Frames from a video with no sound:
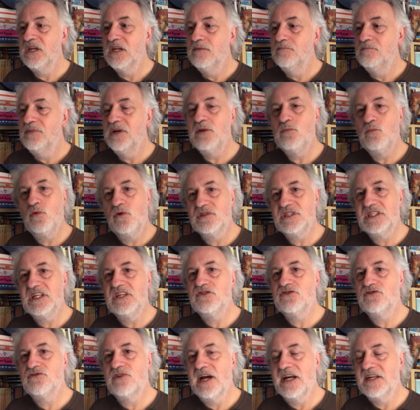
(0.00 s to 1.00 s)
But it was
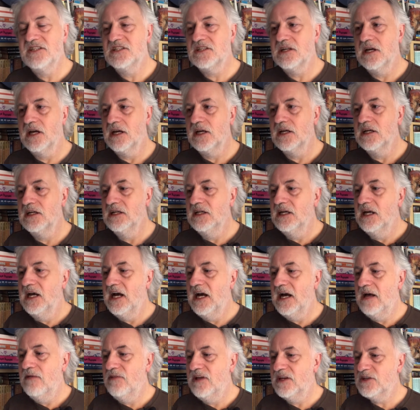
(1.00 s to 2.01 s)
interesting,
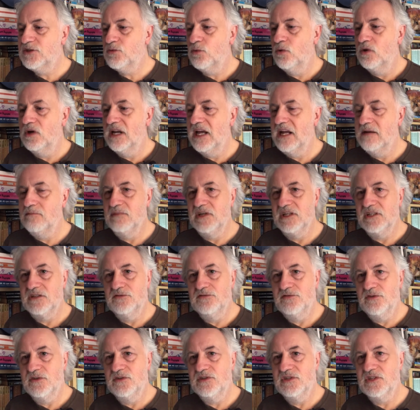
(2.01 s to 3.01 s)
and that's what led me to
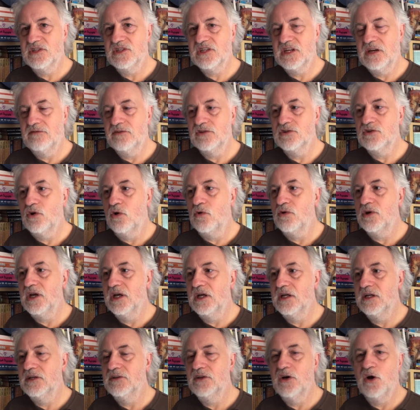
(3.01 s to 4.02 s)
first discover
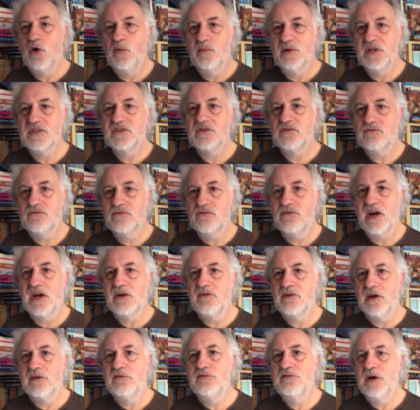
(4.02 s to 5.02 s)
Tolkien, and The Hobbit's
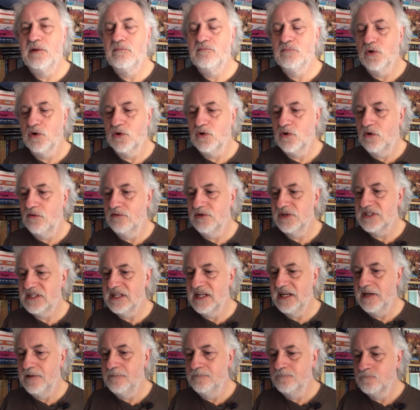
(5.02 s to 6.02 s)
great fun book,
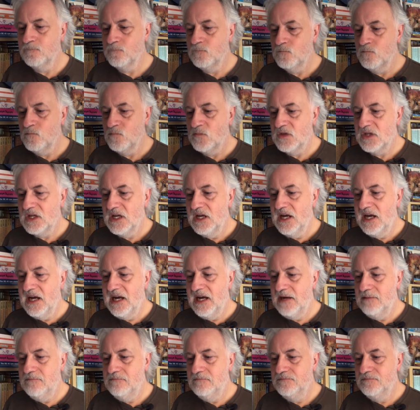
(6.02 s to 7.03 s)
obviously.
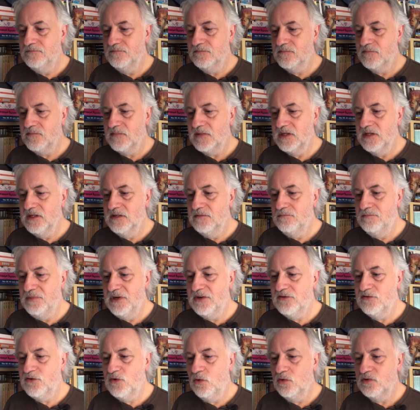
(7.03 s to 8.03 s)

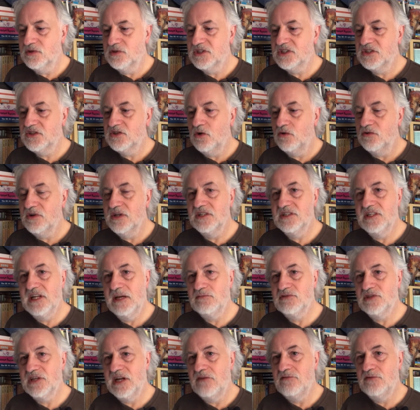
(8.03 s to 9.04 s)
But of course, Tolkien's name
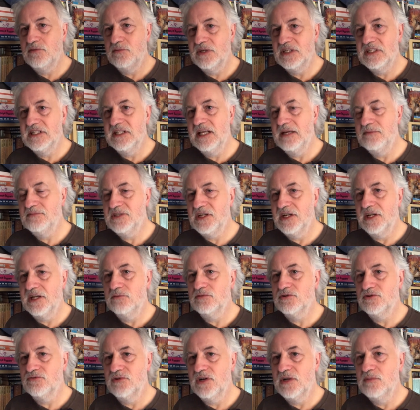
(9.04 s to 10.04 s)
was on everybody's lips, and he
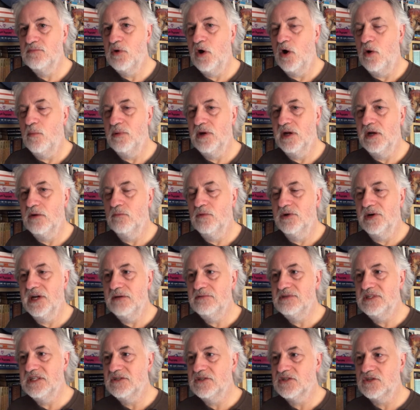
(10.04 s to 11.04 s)
was really popular. And when I
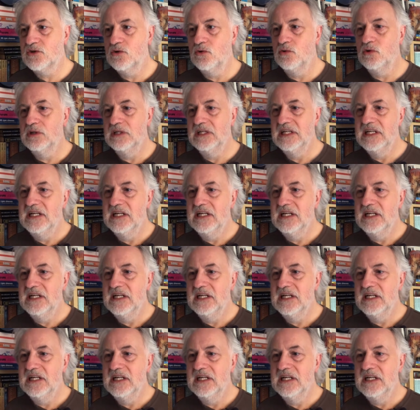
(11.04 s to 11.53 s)
was in school,